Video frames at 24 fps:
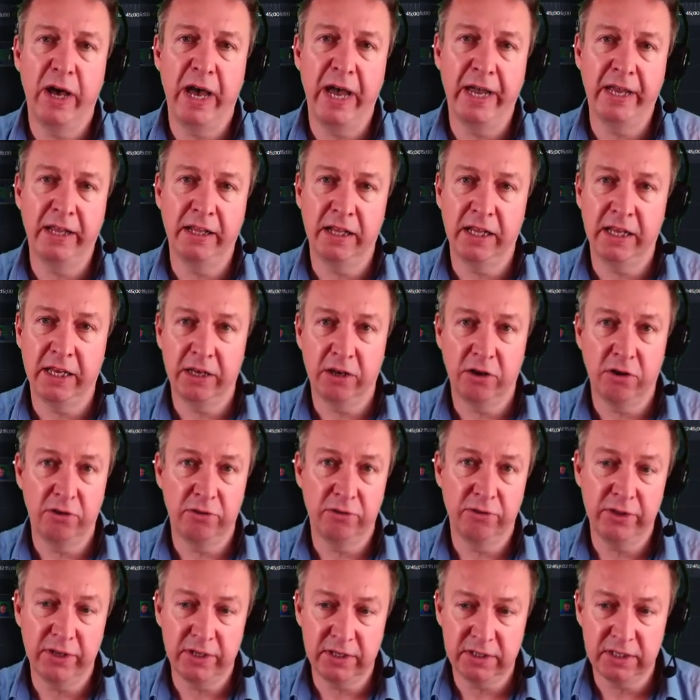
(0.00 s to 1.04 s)
handling on
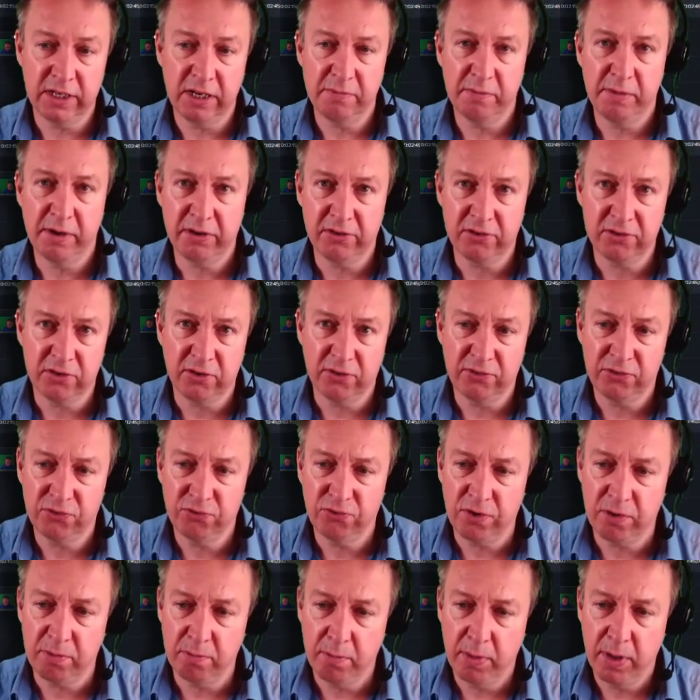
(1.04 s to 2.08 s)
things like Microsoft
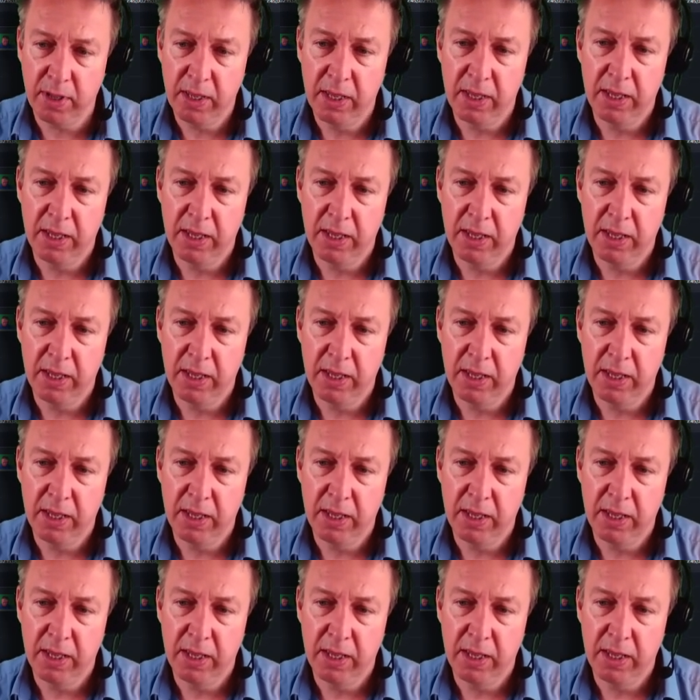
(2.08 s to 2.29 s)
Stream.